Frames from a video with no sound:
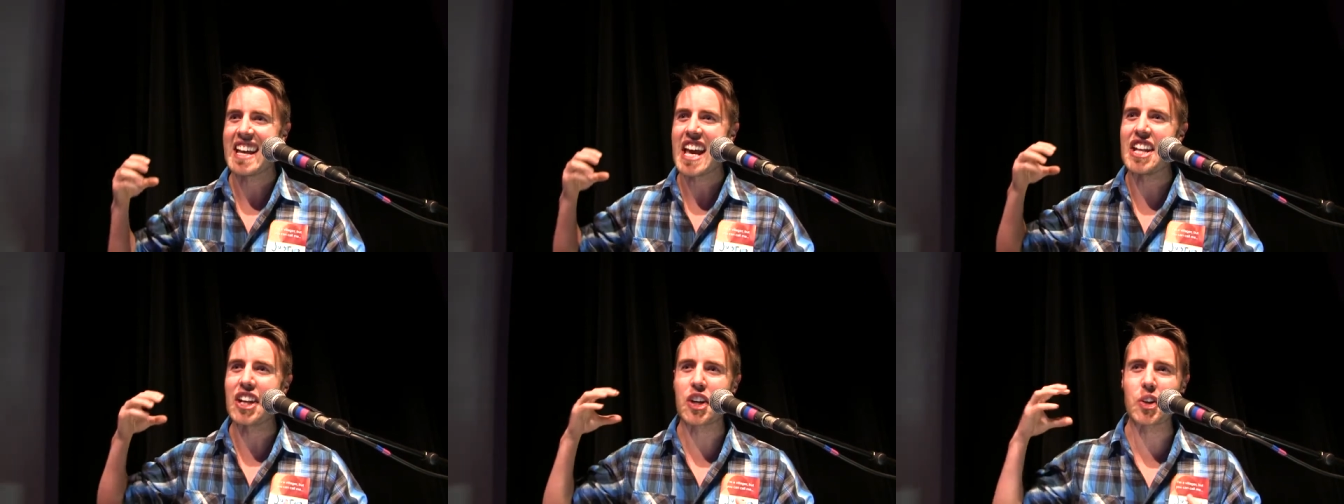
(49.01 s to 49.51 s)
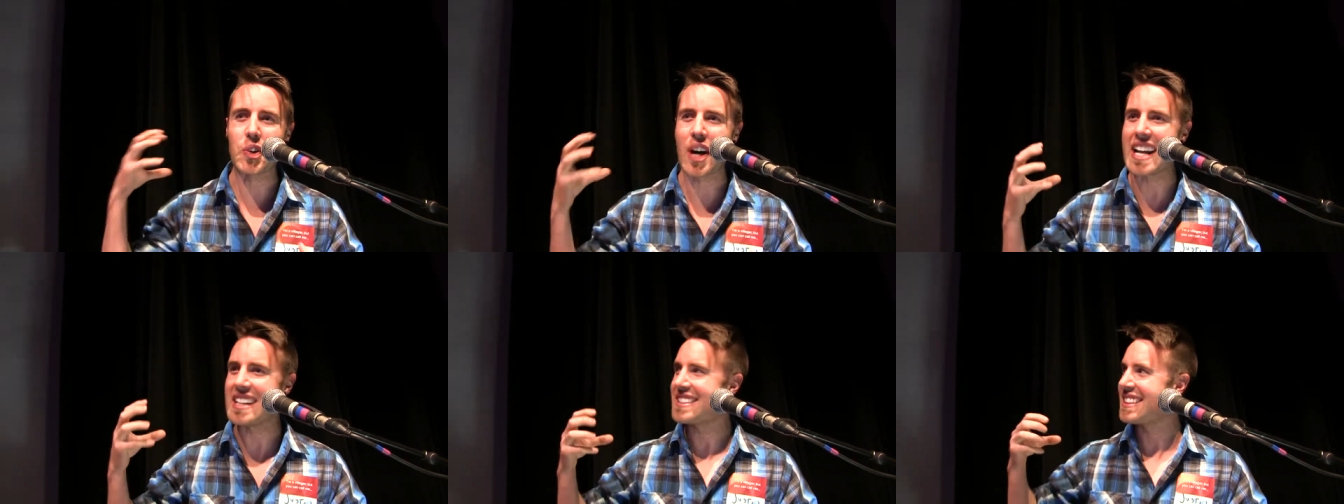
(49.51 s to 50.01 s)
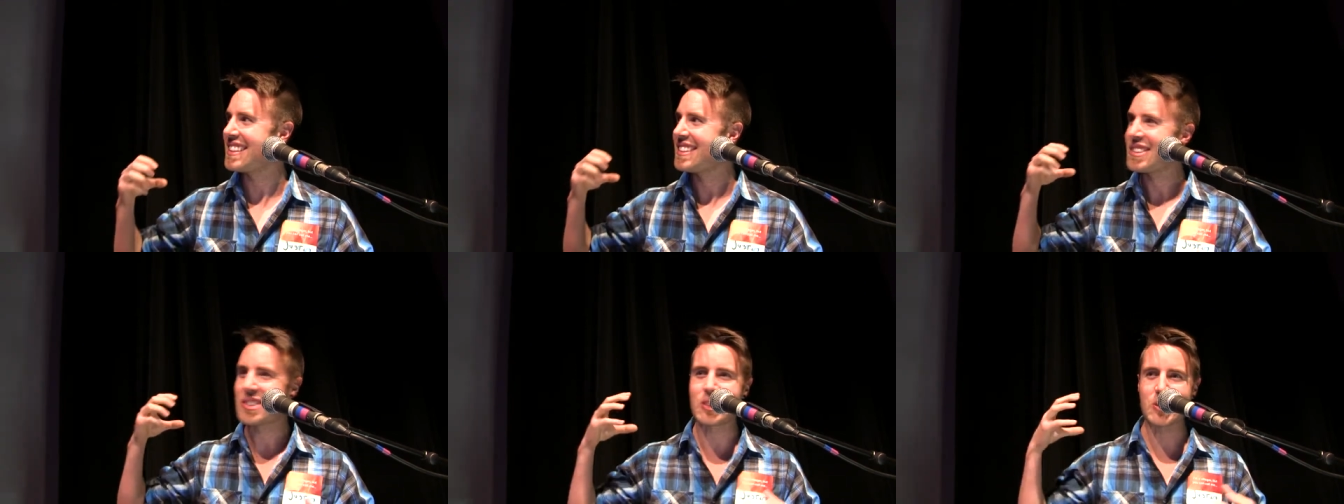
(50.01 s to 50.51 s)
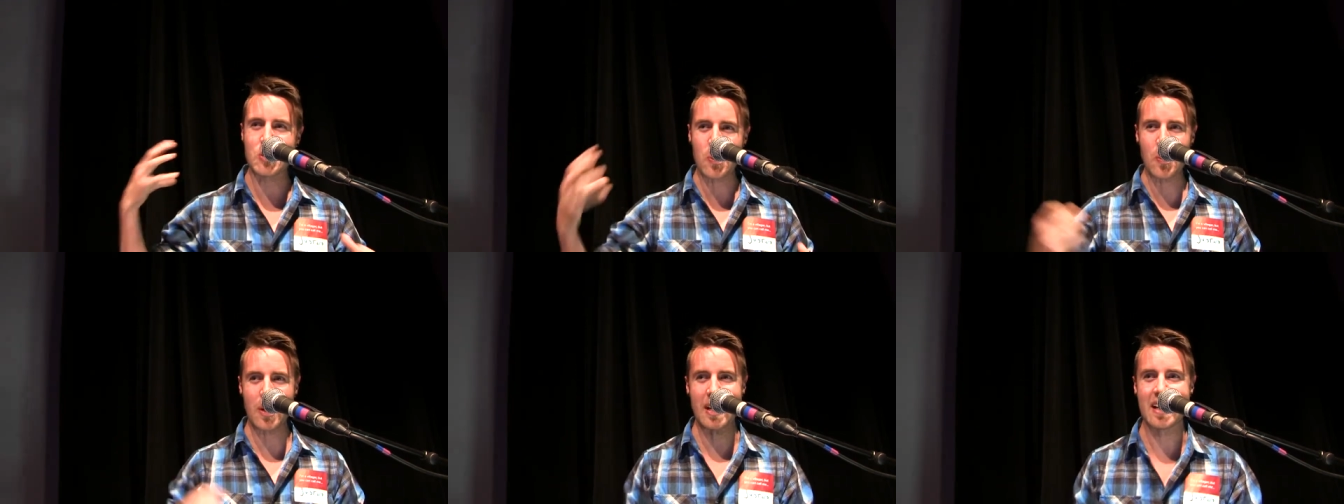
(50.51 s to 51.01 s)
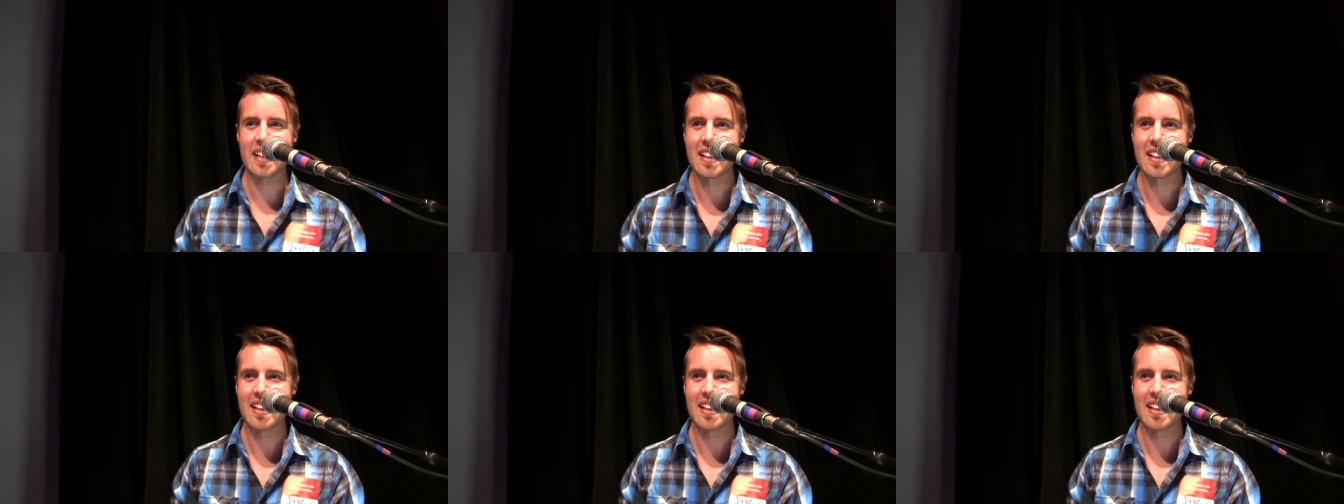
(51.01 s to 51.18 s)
in a great story.